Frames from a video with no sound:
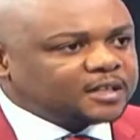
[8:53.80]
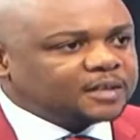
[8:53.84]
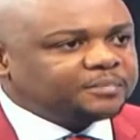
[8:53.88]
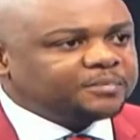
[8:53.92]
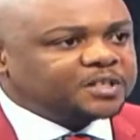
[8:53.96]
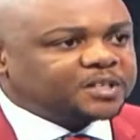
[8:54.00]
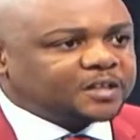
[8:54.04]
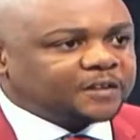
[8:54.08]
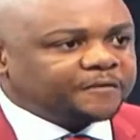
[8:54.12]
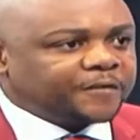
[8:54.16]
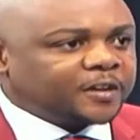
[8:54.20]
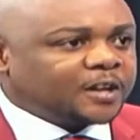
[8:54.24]

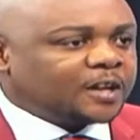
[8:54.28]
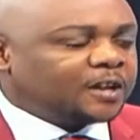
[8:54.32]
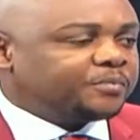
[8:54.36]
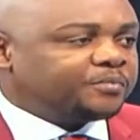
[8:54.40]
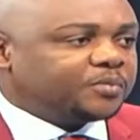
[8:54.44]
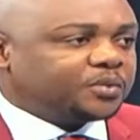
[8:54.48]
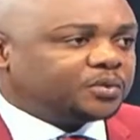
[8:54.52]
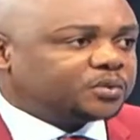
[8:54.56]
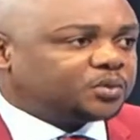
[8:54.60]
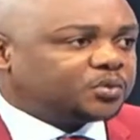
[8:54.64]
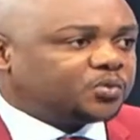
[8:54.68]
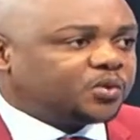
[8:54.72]
system is
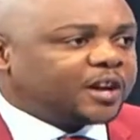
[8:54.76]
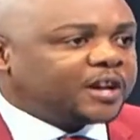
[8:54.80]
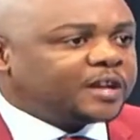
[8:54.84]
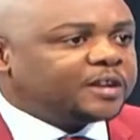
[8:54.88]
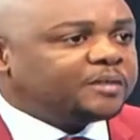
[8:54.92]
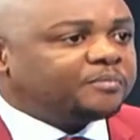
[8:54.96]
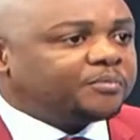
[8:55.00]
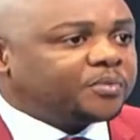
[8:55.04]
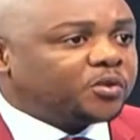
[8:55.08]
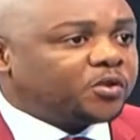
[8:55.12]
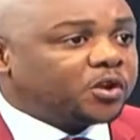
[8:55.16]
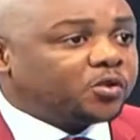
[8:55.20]
available
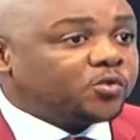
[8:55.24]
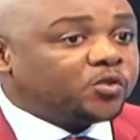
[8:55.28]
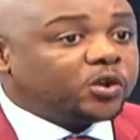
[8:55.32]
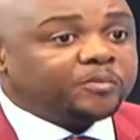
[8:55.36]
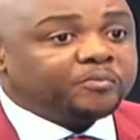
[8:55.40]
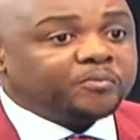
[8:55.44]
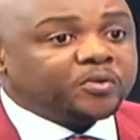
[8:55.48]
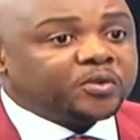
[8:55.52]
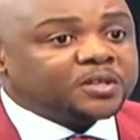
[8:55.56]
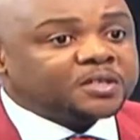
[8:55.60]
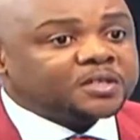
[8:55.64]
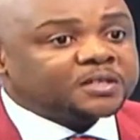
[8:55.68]
to any
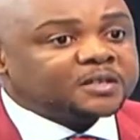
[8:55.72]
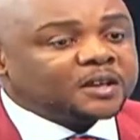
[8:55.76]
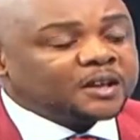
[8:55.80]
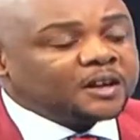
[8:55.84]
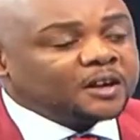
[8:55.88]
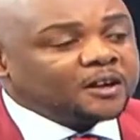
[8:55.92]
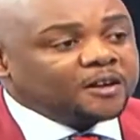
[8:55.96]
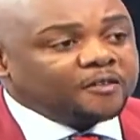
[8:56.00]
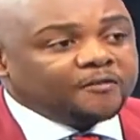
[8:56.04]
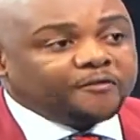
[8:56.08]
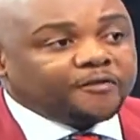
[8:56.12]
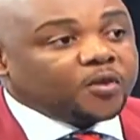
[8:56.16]
employer who
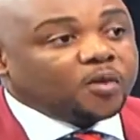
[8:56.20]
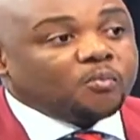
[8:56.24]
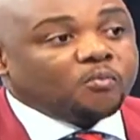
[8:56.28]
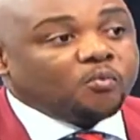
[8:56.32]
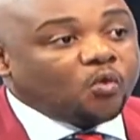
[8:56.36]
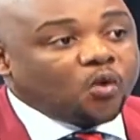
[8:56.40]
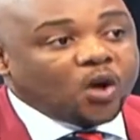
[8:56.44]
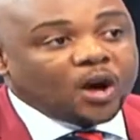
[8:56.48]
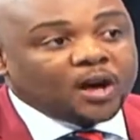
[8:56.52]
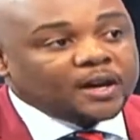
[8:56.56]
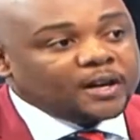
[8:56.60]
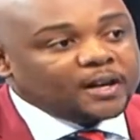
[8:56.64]
employs
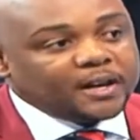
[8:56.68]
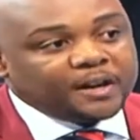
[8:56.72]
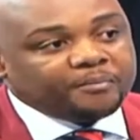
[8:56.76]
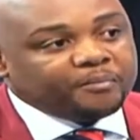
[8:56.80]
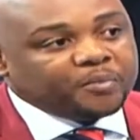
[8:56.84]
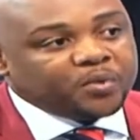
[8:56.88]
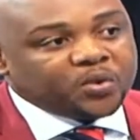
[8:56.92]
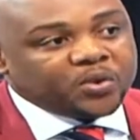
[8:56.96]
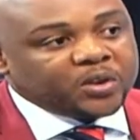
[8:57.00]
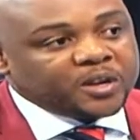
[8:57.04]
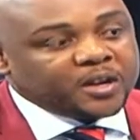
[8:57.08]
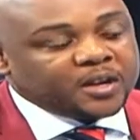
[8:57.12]
from
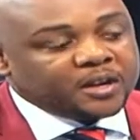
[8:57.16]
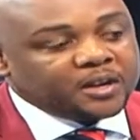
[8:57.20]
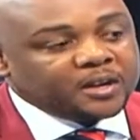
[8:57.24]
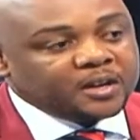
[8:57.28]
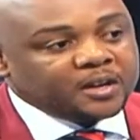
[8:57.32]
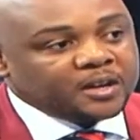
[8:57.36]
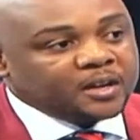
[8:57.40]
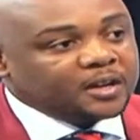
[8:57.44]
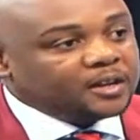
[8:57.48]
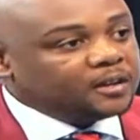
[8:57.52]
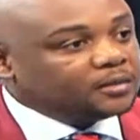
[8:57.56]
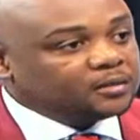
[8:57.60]
one
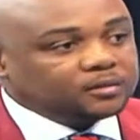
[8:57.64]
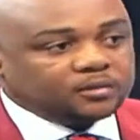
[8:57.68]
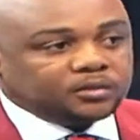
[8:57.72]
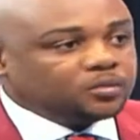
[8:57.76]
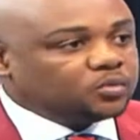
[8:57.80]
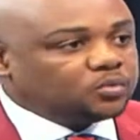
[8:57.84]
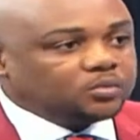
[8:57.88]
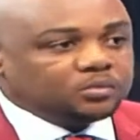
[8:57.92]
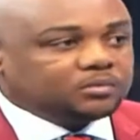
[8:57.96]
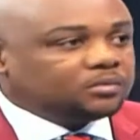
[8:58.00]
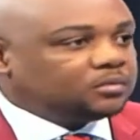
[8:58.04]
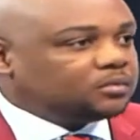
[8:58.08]
employee
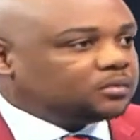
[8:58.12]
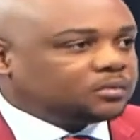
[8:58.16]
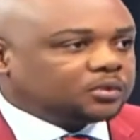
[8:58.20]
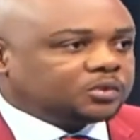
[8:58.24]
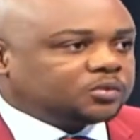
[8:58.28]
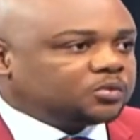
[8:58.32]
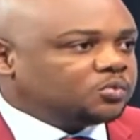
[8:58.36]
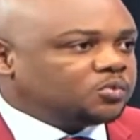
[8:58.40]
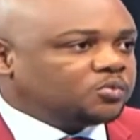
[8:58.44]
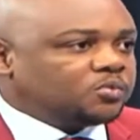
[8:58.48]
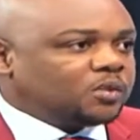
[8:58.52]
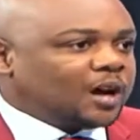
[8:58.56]

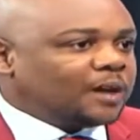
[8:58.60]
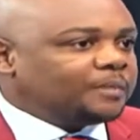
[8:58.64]
to